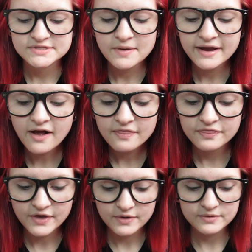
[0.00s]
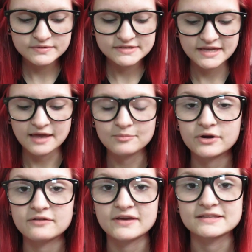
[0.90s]
So I got those Game
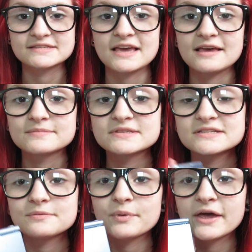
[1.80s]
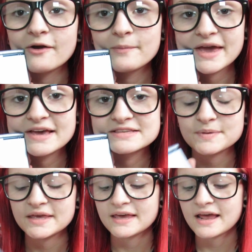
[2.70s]
Boy Advance games to play on my
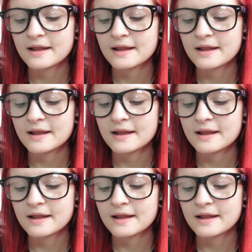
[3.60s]
SP,